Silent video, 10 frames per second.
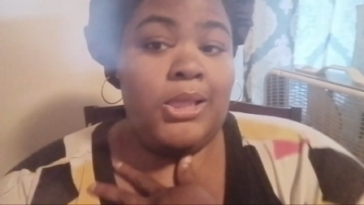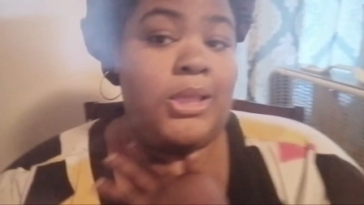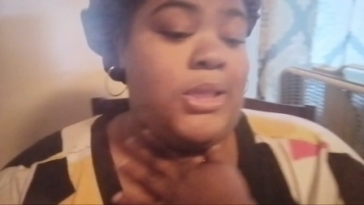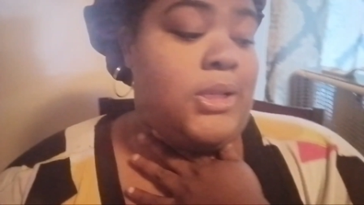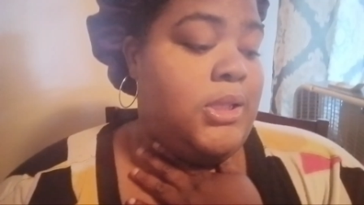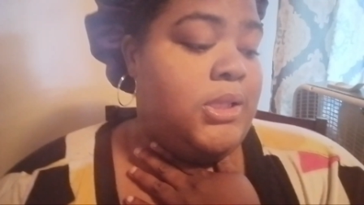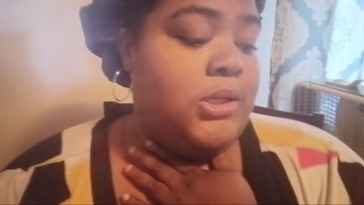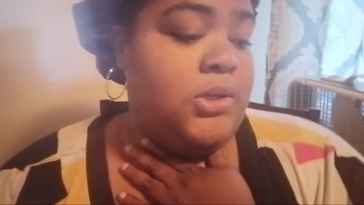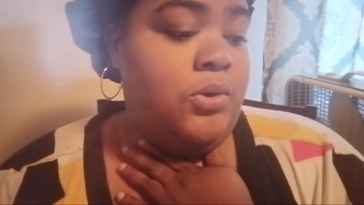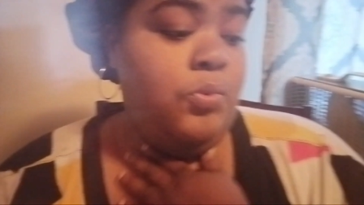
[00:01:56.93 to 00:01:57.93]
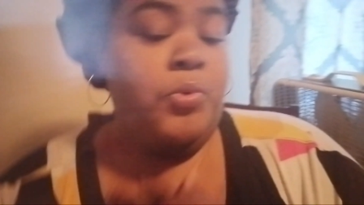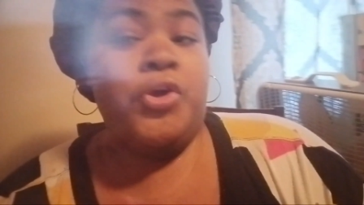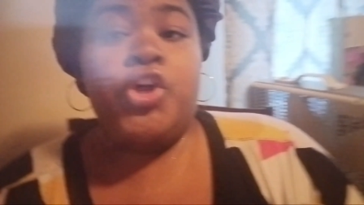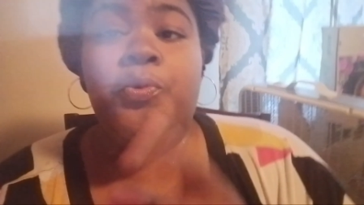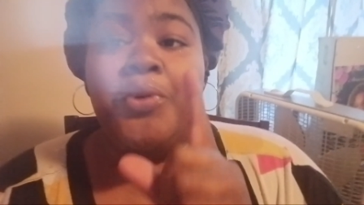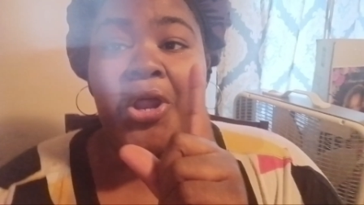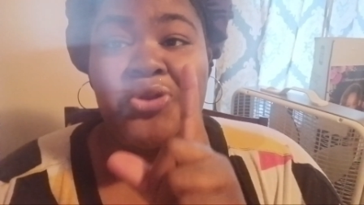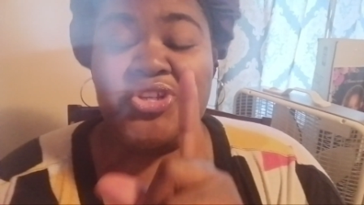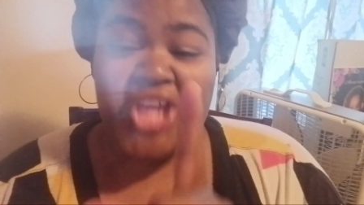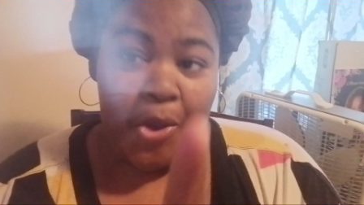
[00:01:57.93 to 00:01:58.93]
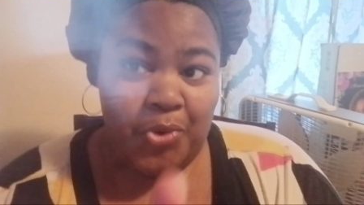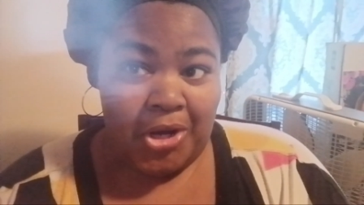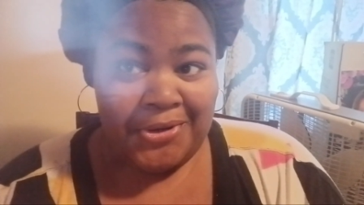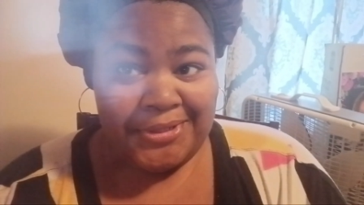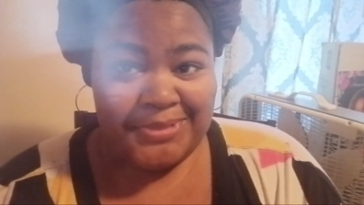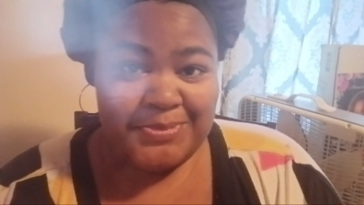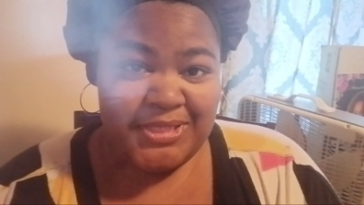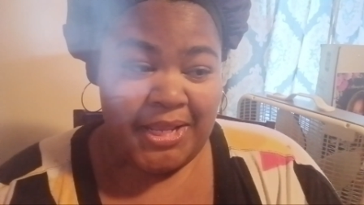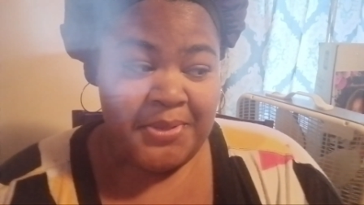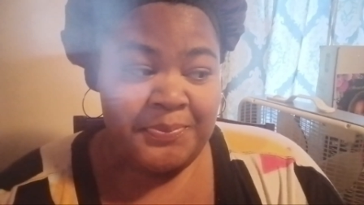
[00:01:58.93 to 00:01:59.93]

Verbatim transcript: And then we're gonna go put our new shower curtain up today.